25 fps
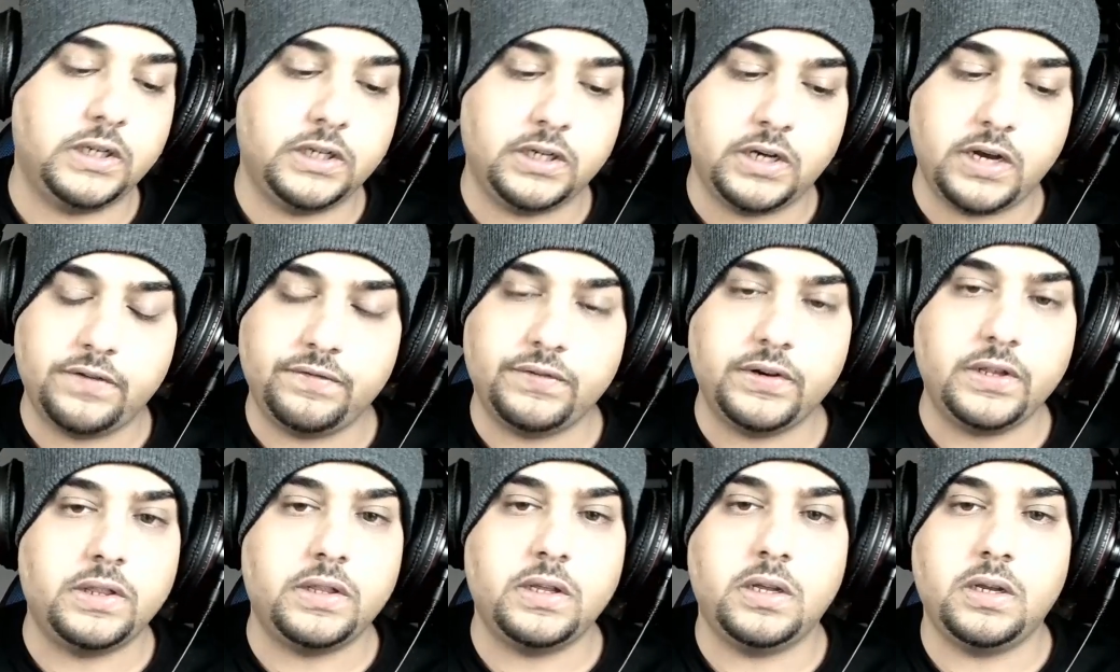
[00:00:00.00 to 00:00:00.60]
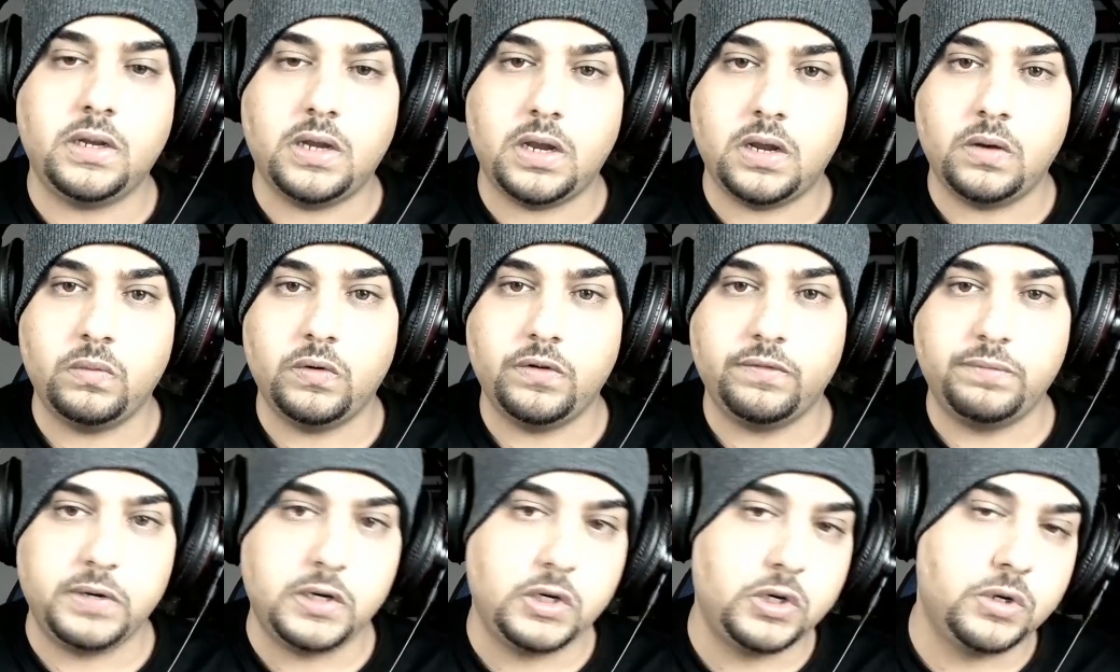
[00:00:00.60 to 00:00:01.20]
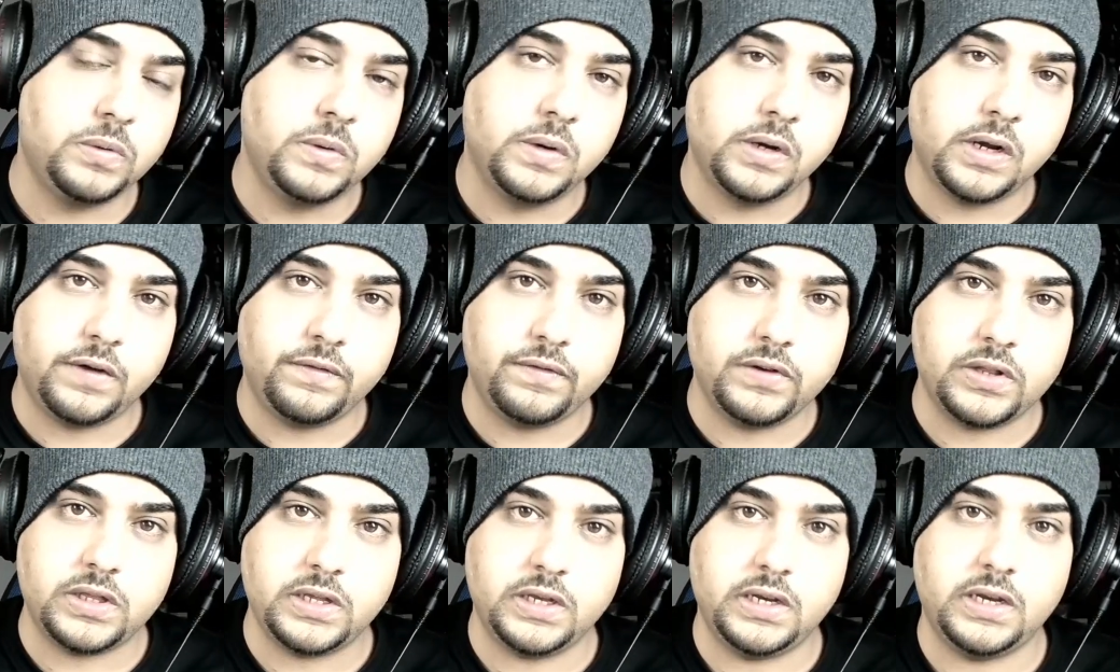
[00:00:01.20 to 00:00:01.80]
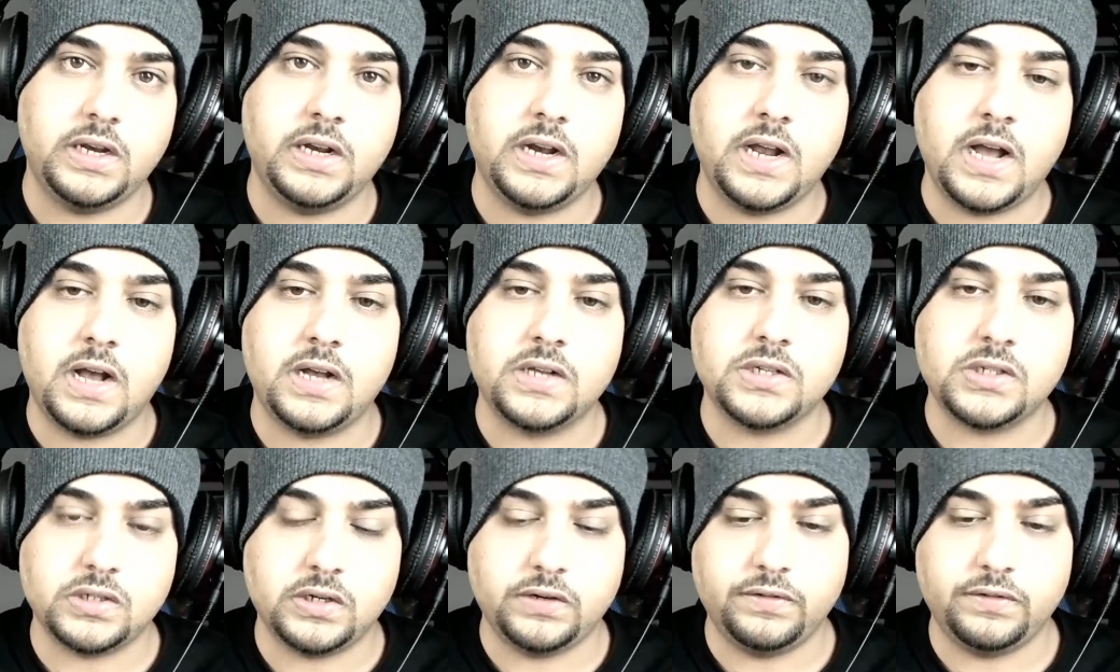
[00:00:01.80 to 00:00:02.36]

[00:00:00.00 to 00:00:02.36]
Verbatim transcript: and everything, and we've been doing everything in-house.